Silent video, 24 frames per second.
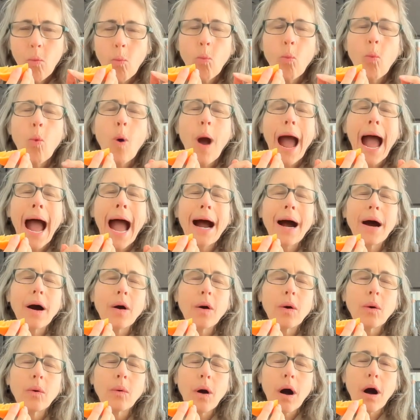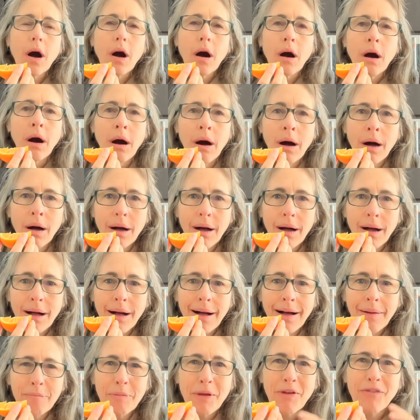Wow. Oh,
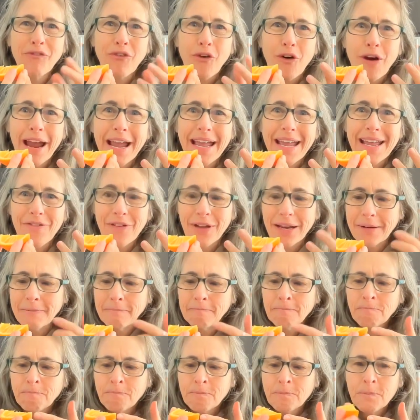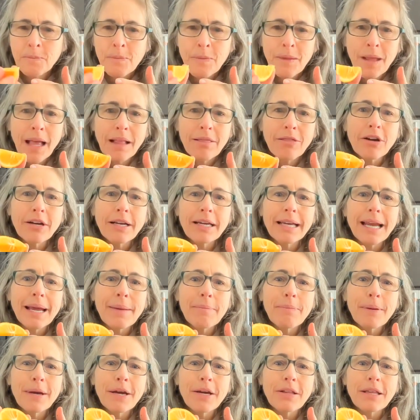before I even look, and I
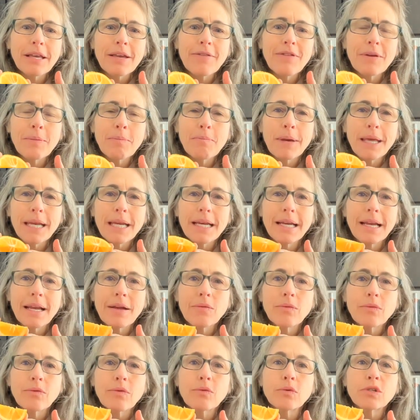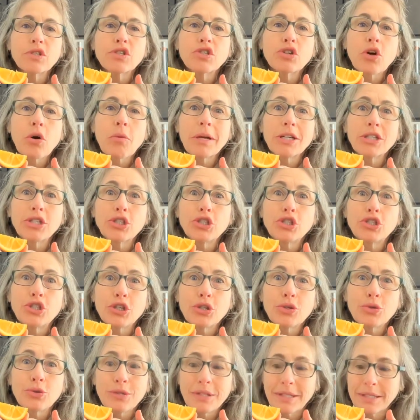barely even bit it. There was so much
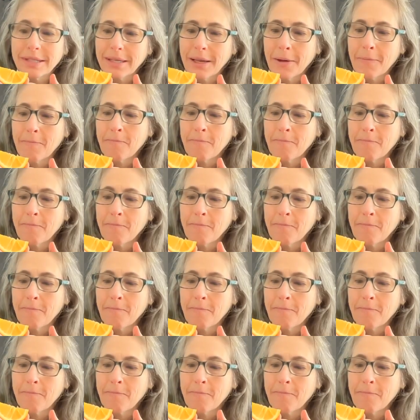juice.